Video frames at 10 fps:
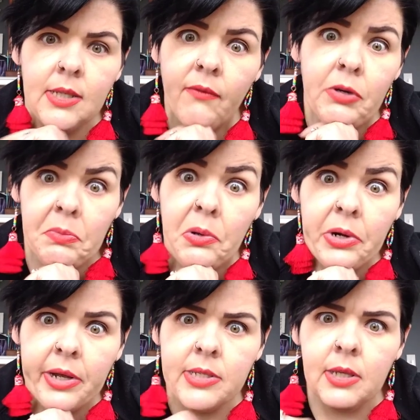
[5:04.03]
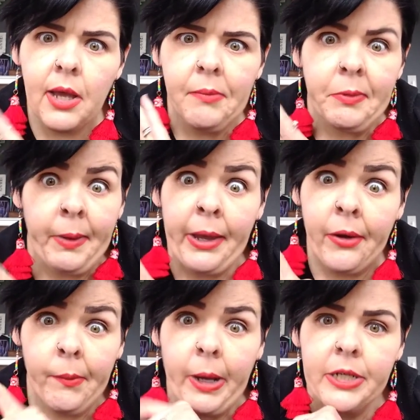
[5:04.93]
covered in polka dots to pay
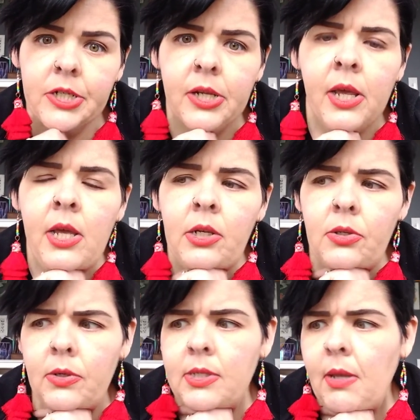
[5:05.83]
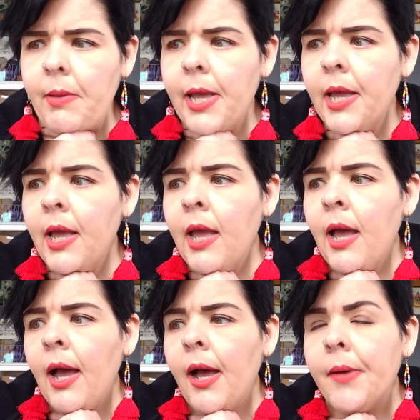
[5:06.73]
homage to Kusama.
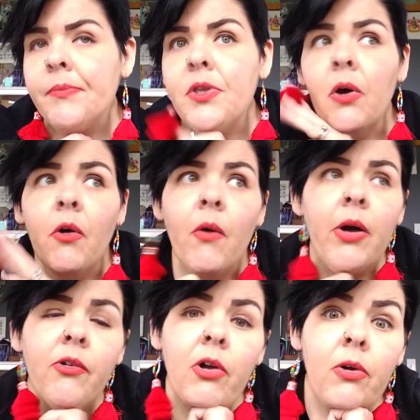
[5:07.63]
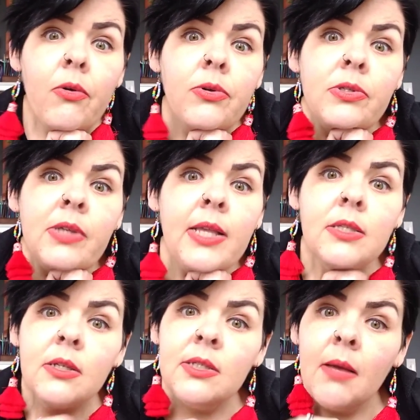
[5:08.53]
Yoko Ono
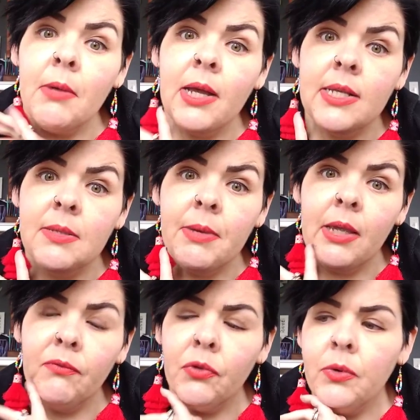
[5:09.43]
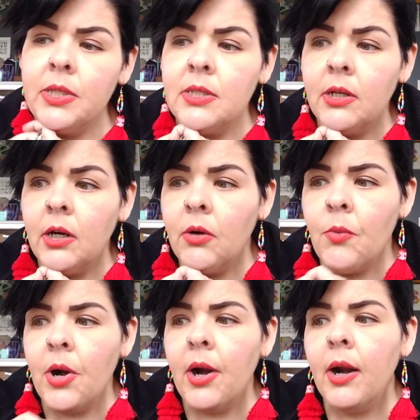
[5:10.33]
cites Kusama as a big influence on her
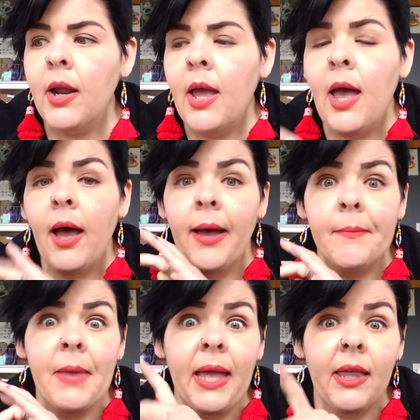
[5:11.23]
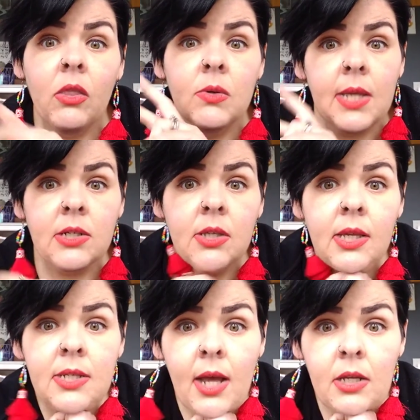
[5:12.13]
work, and there was actually
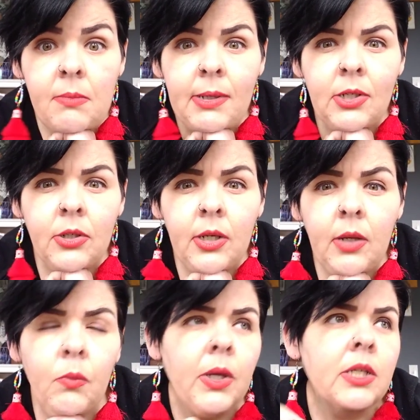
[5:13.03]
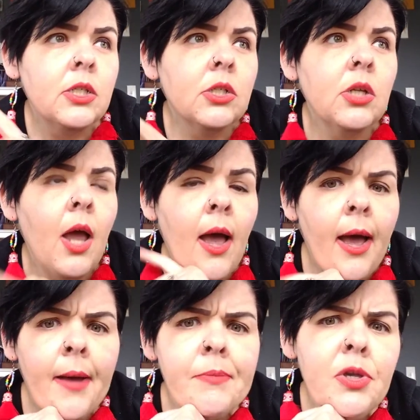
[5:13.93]
a documentary which
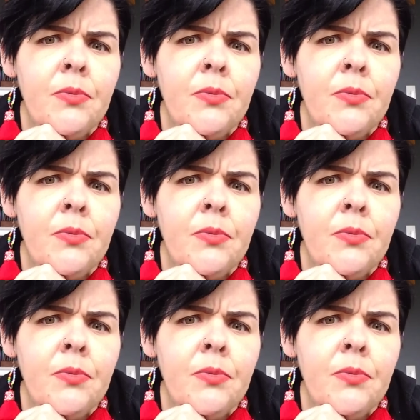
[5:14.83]
I